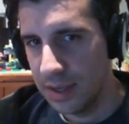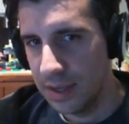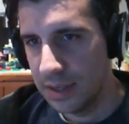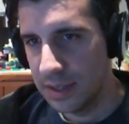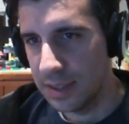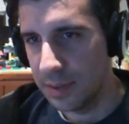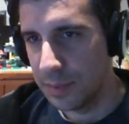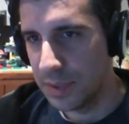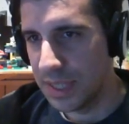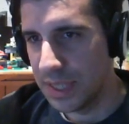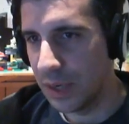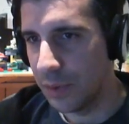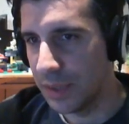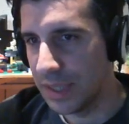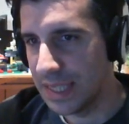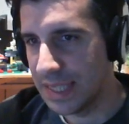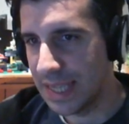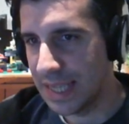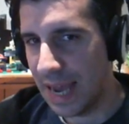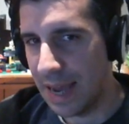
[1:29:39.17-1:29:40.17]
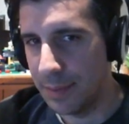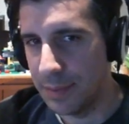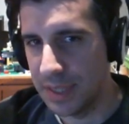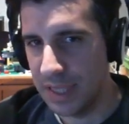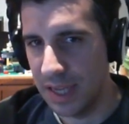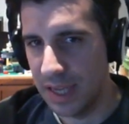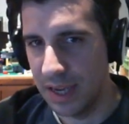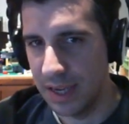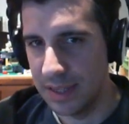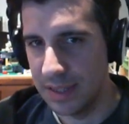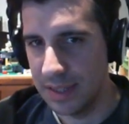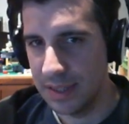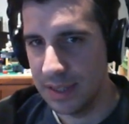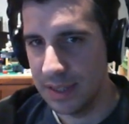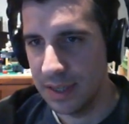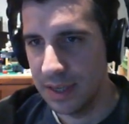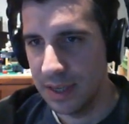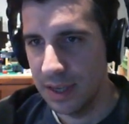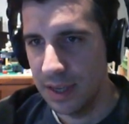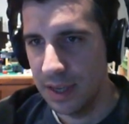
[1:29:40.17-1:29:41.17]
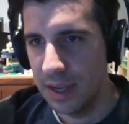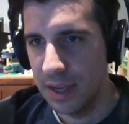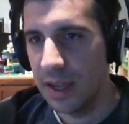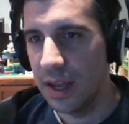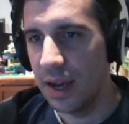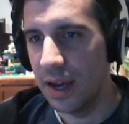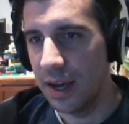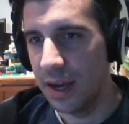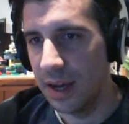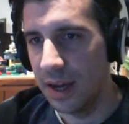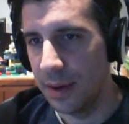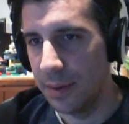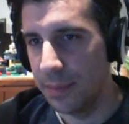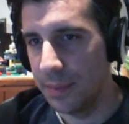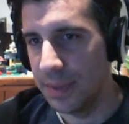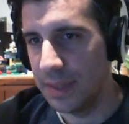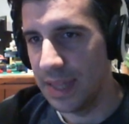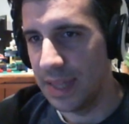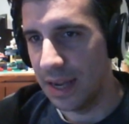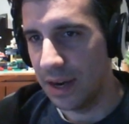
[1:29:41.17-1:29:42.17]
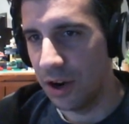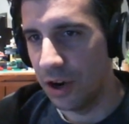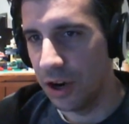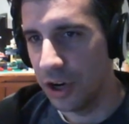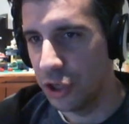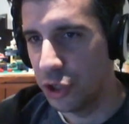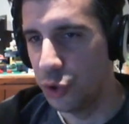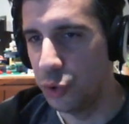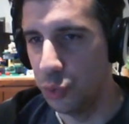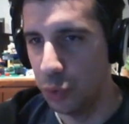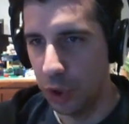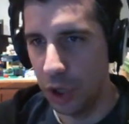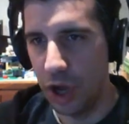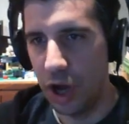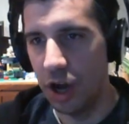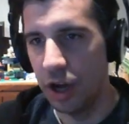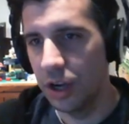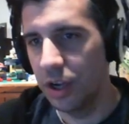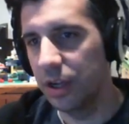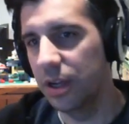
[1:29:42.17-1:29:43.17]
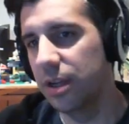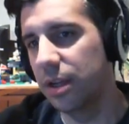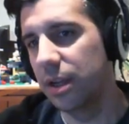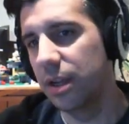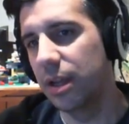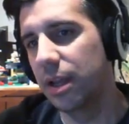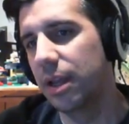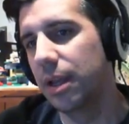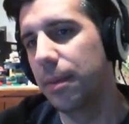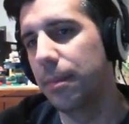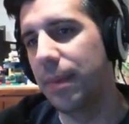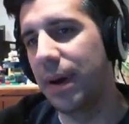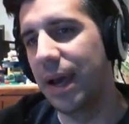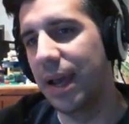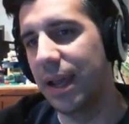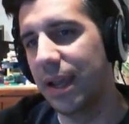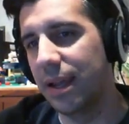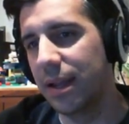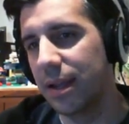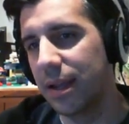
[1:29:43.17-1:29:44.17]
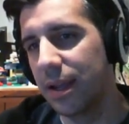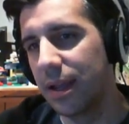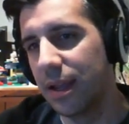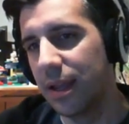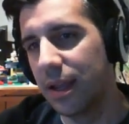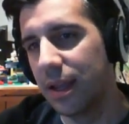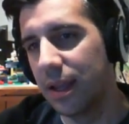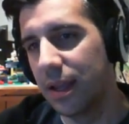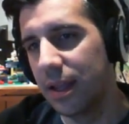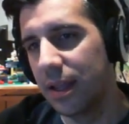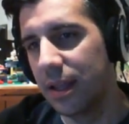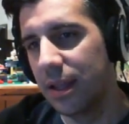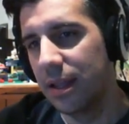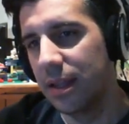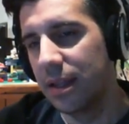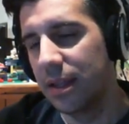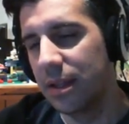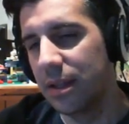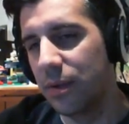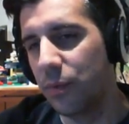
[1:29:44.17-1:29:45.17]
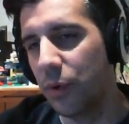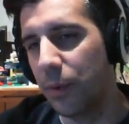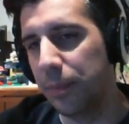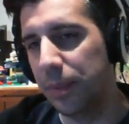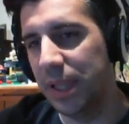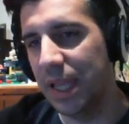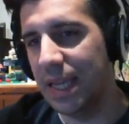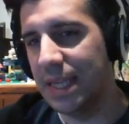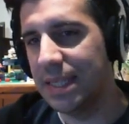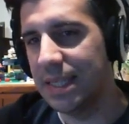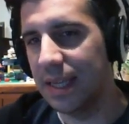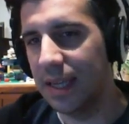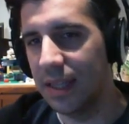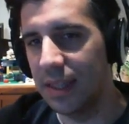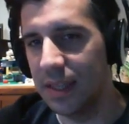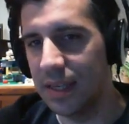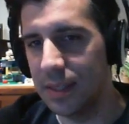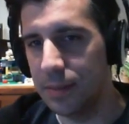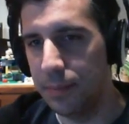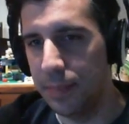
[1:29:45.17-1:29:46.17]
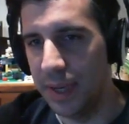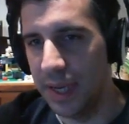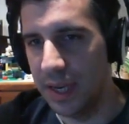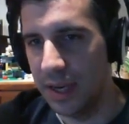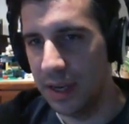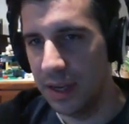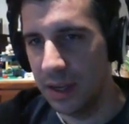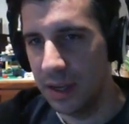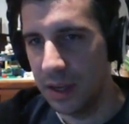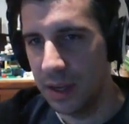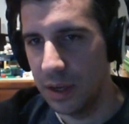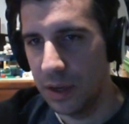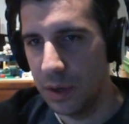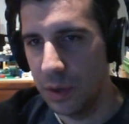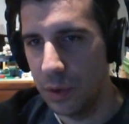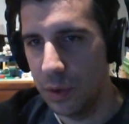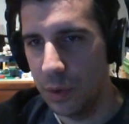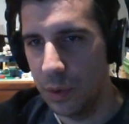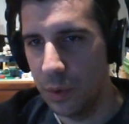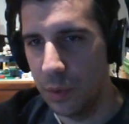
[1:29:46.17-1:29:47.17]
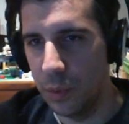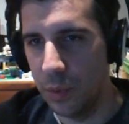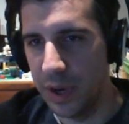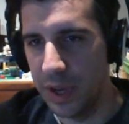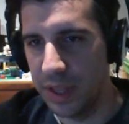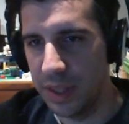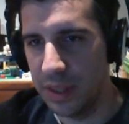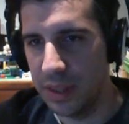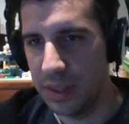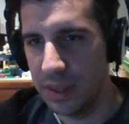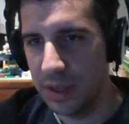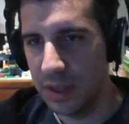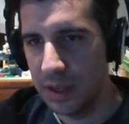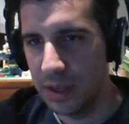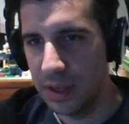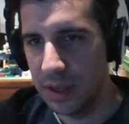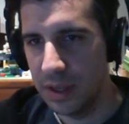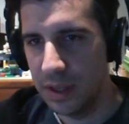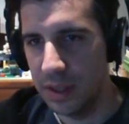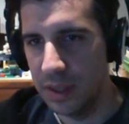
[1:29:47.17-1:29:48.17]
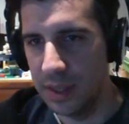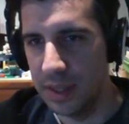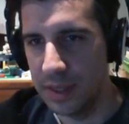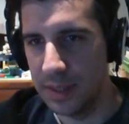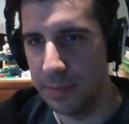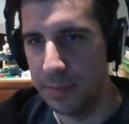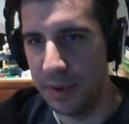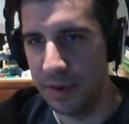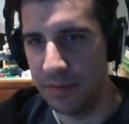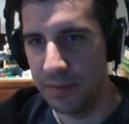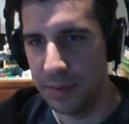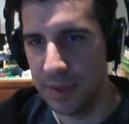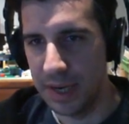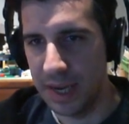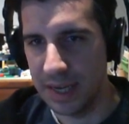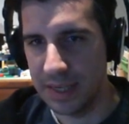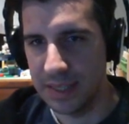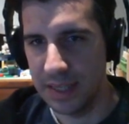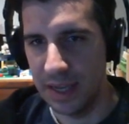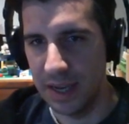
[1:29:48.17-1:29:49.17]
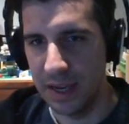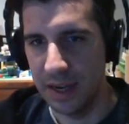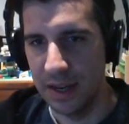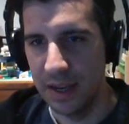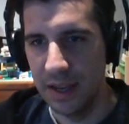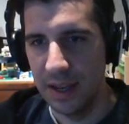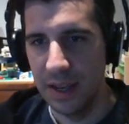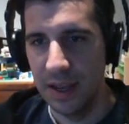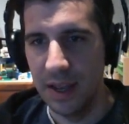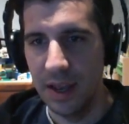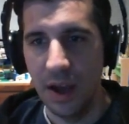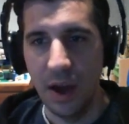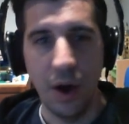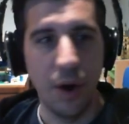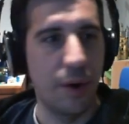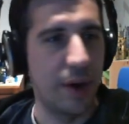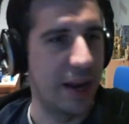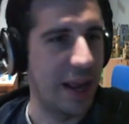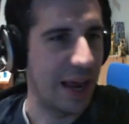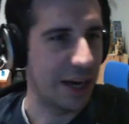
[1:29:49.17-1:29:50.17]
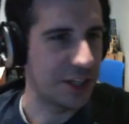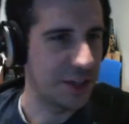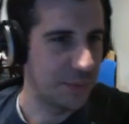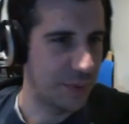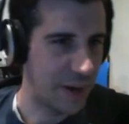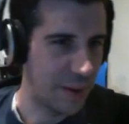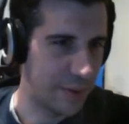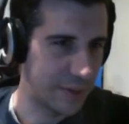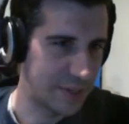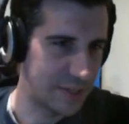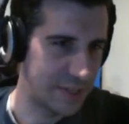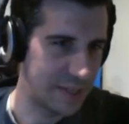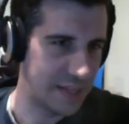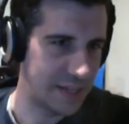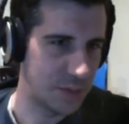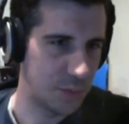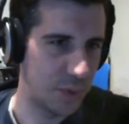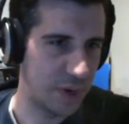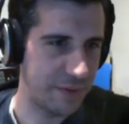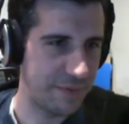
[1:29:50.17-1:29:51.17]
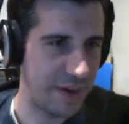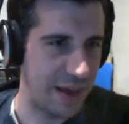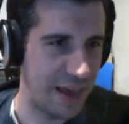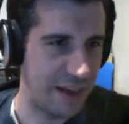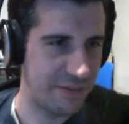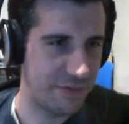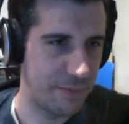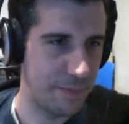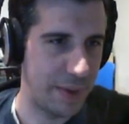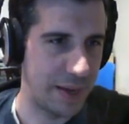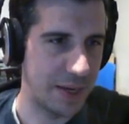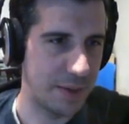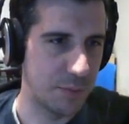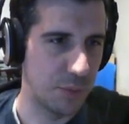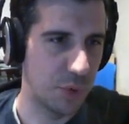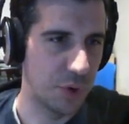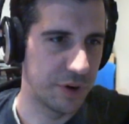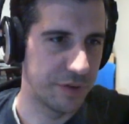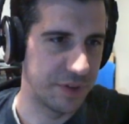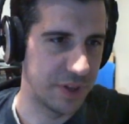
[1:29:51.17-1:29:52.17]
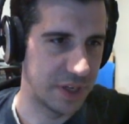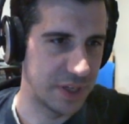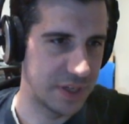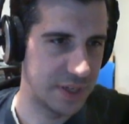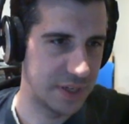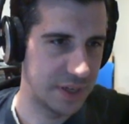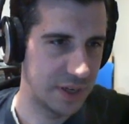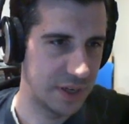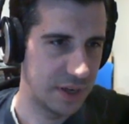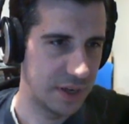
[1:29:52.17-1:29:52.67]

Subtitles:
subsequent stabs lines that are too long by replacing this bit with this bit from the next line. Oh, and actually what I want to see is, what if I have many more of these?